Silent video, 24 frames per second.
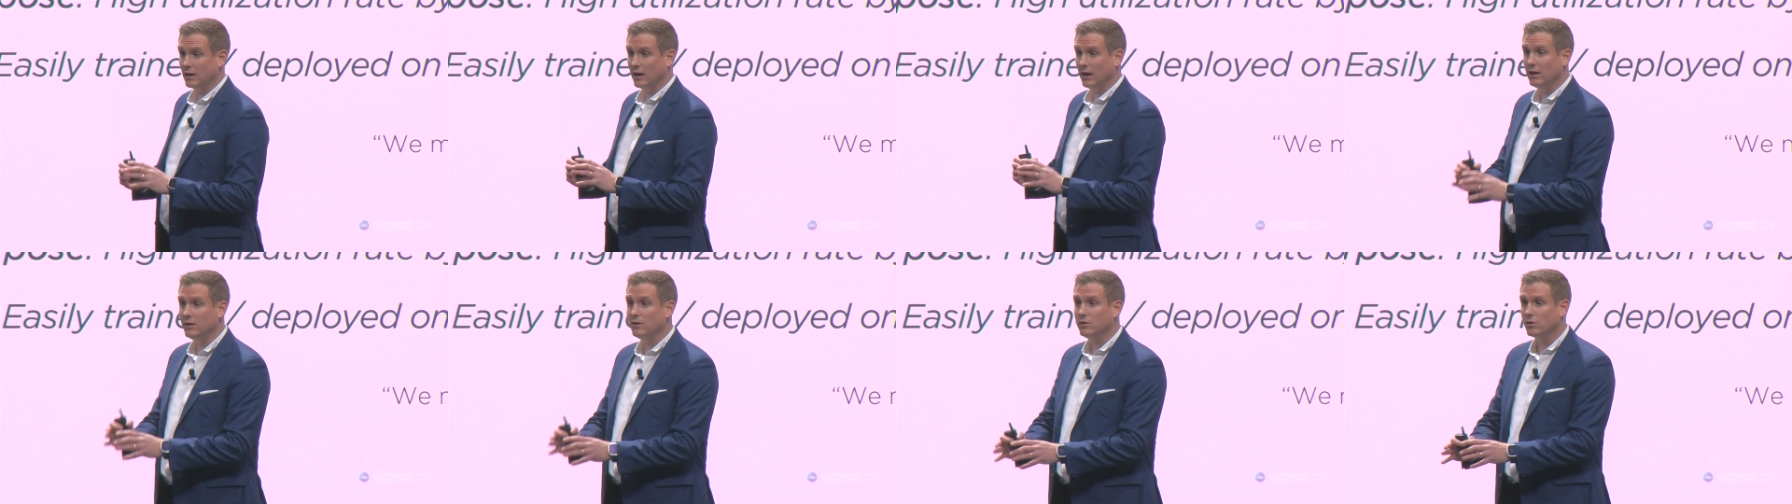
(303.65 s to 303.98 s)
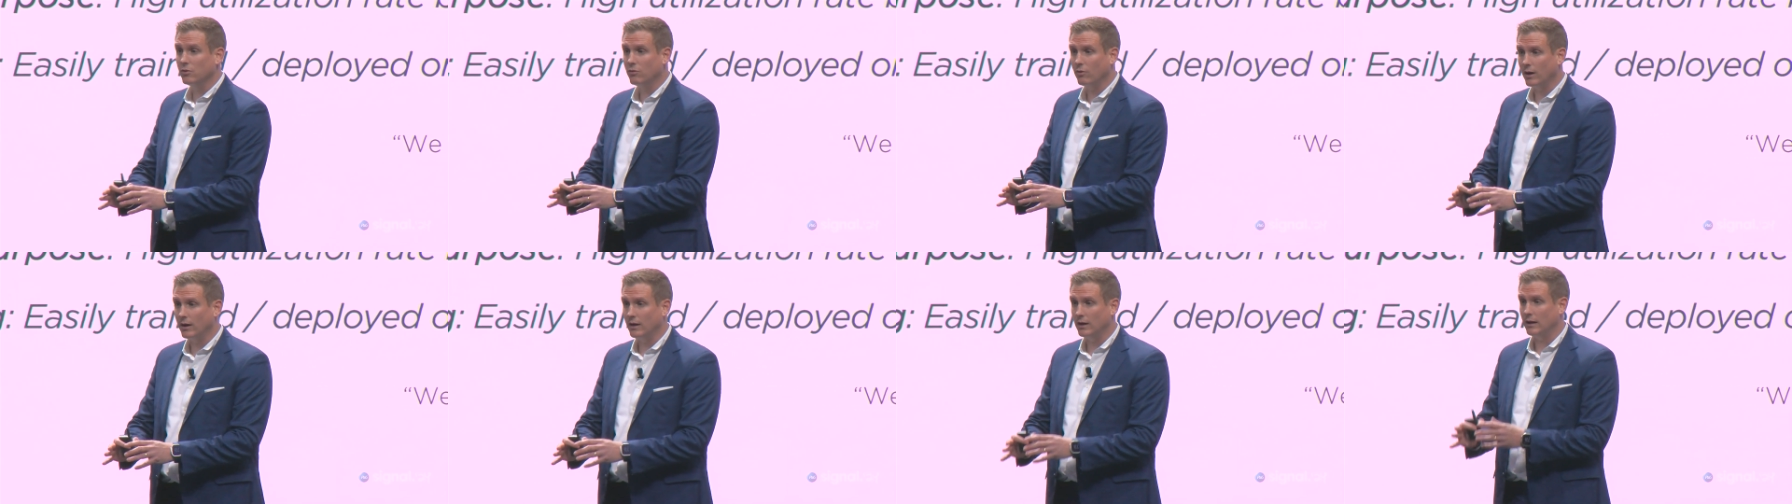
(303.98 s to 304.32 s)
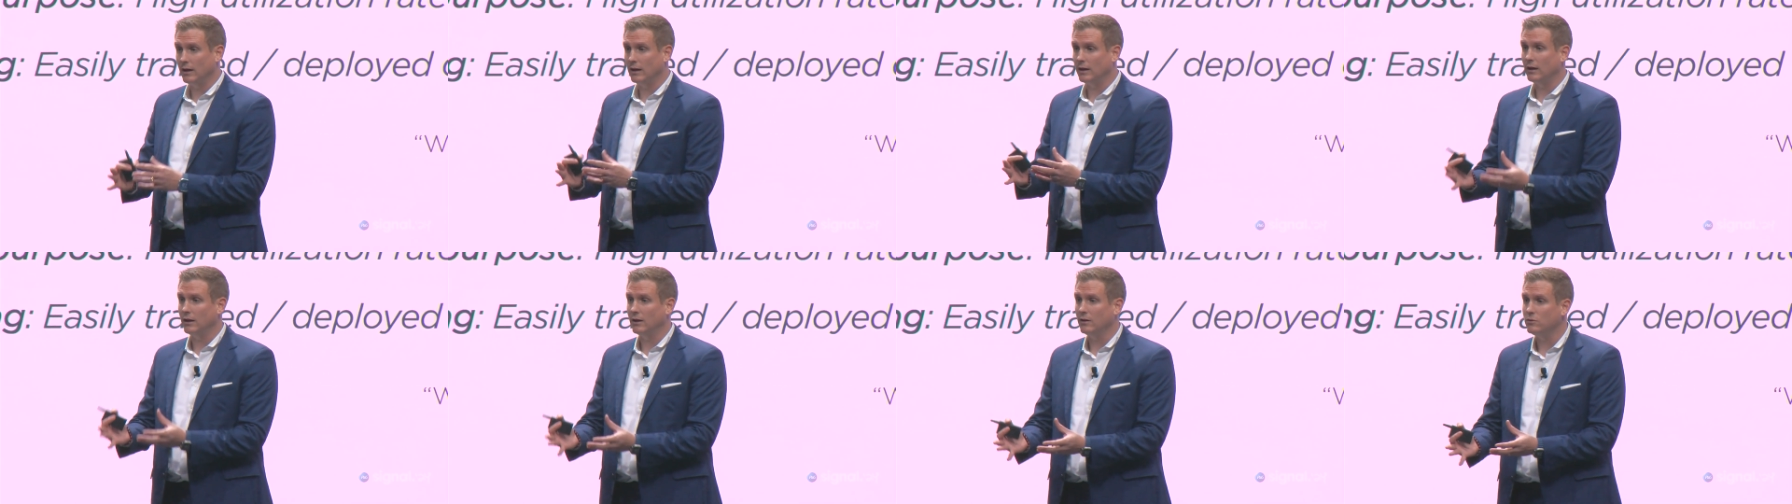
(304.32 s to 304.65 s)
integrating
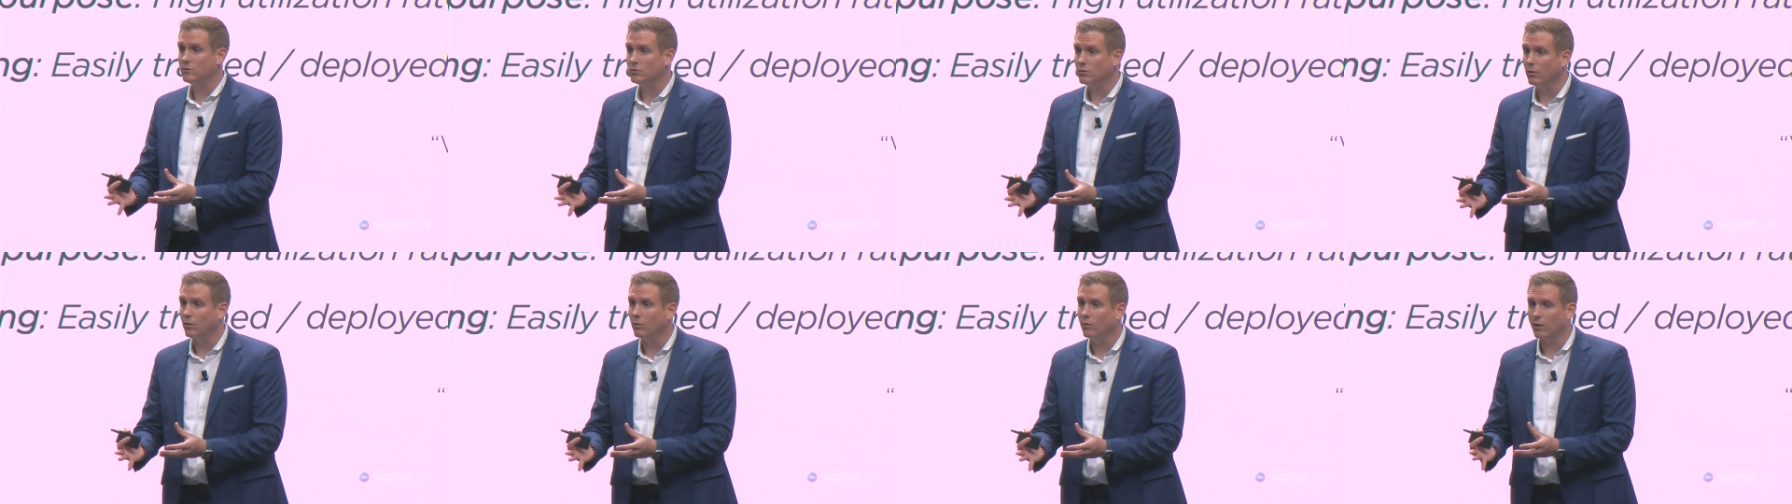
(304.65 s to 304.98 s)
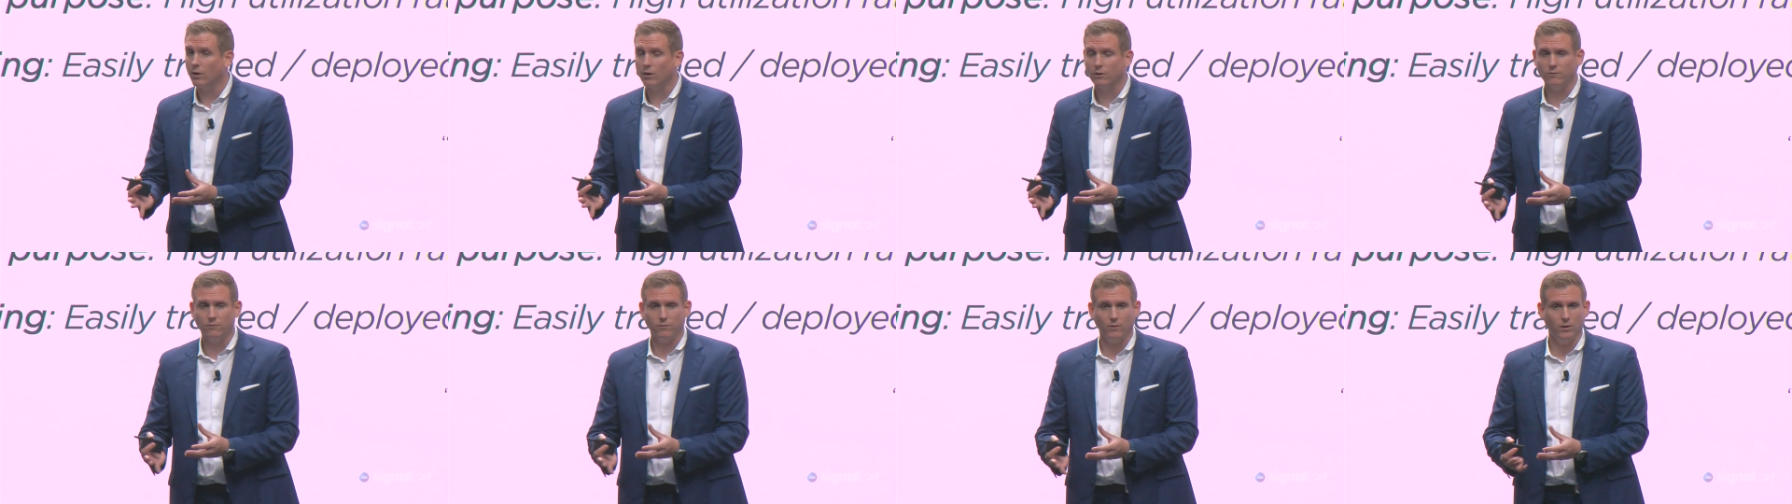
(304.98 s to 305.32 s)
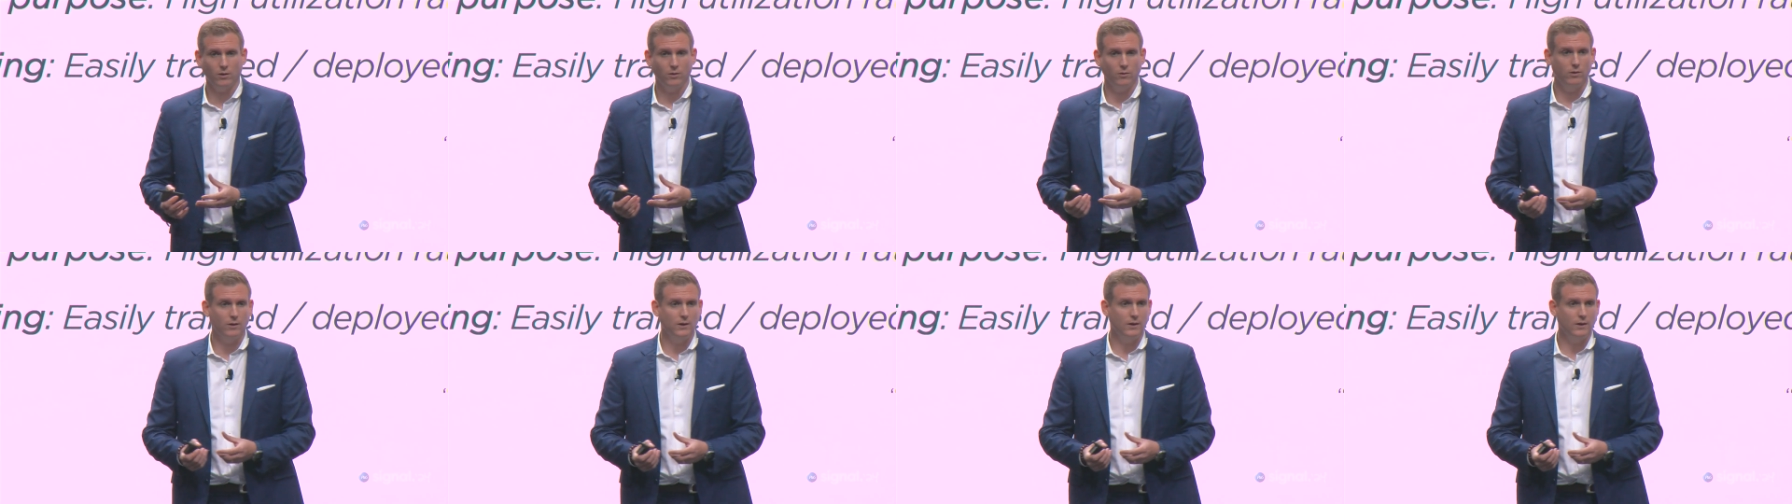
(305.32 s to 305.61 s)
it into a workflow.